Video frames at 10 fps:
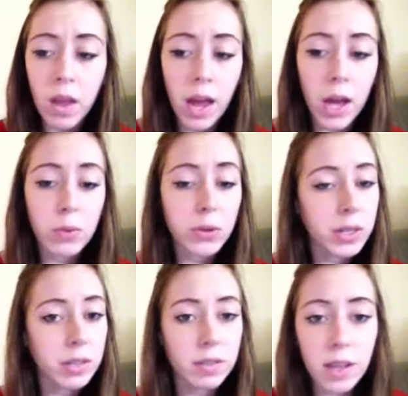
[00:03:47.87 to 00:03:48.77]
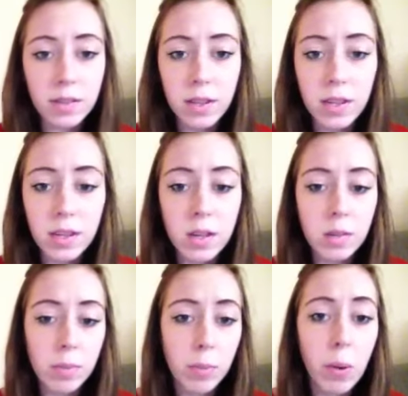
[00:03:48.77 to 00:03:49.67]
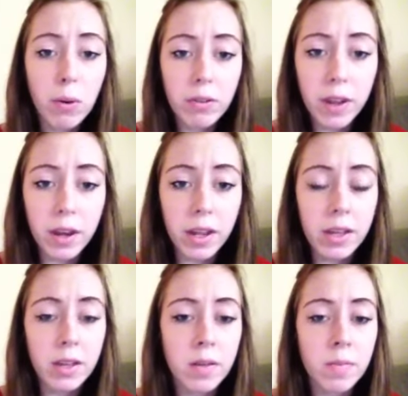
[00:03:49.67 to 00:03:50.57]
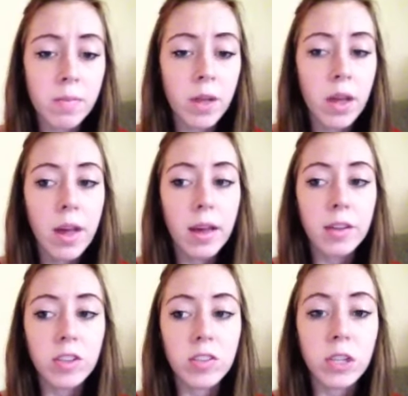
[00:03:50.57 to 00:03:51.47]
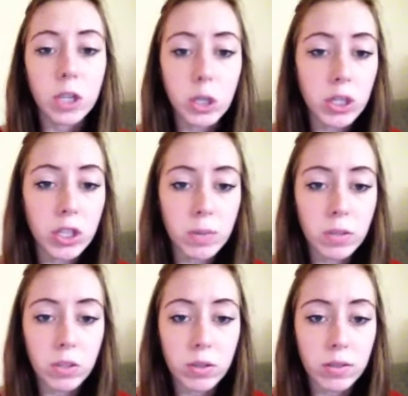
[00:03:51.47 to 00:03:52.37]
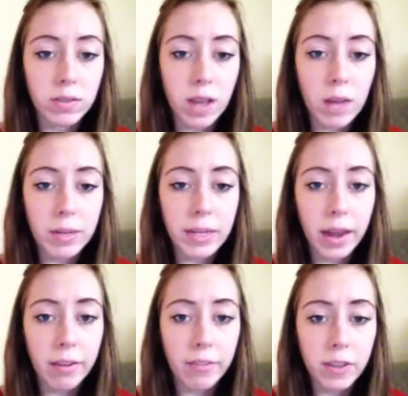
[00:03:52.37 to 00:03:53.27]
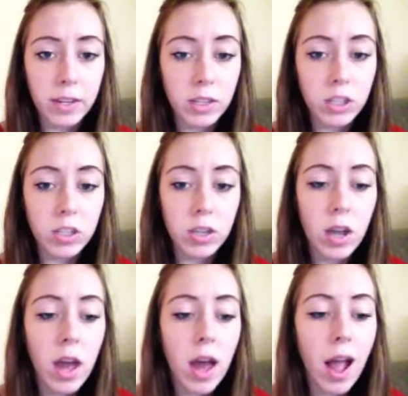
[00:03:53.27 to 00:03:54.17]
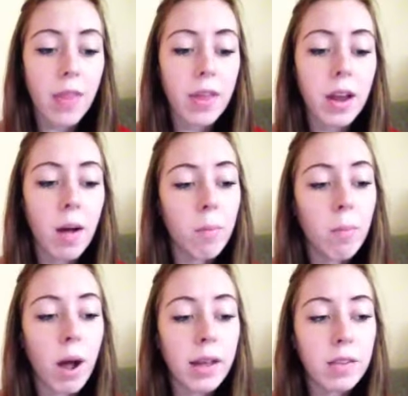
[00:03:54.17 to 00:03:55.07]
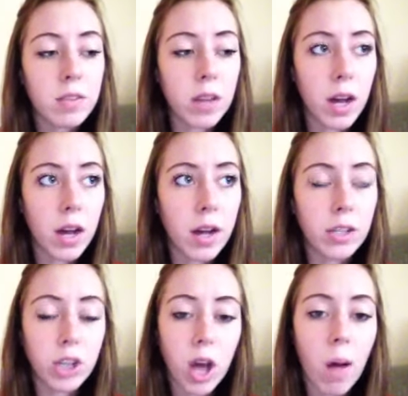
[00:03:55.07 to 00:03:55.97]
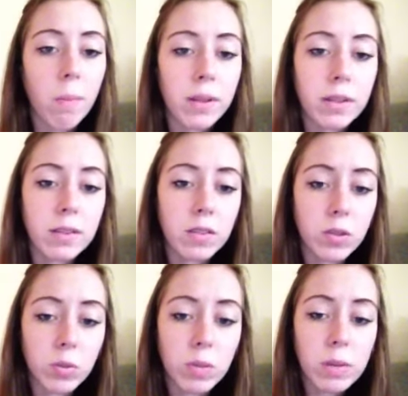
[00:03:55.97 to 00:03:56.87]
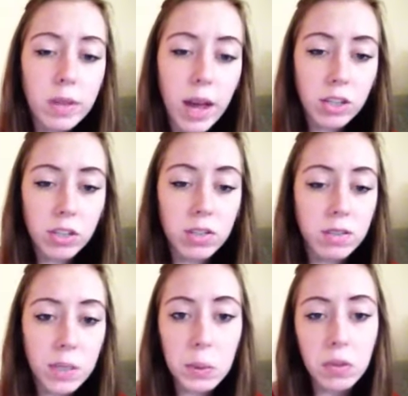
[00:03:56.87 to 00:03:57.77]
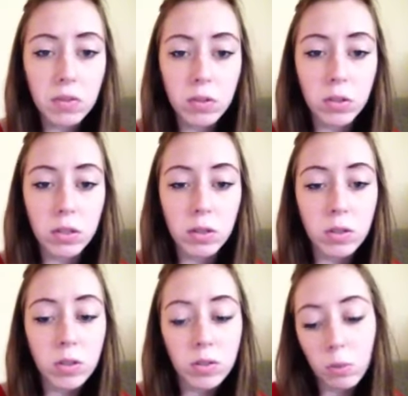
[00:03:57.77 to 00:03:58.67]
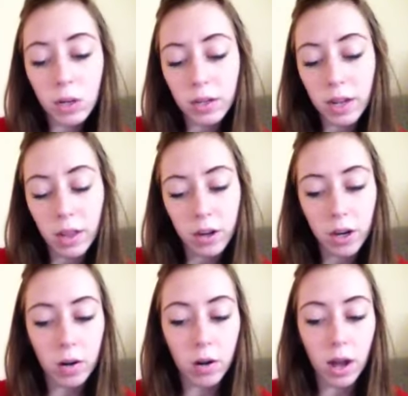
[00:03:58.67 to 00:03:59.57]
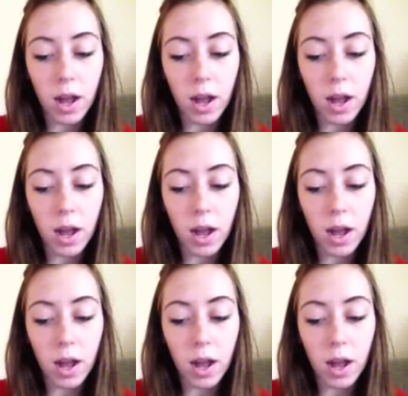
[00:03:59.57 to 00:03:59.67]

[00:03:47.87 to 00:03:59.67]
how he's going to assess him, motivate him, just encourage him to do this assignment and get it finished. And then my job is to maybe actually sit with the student, do some work together,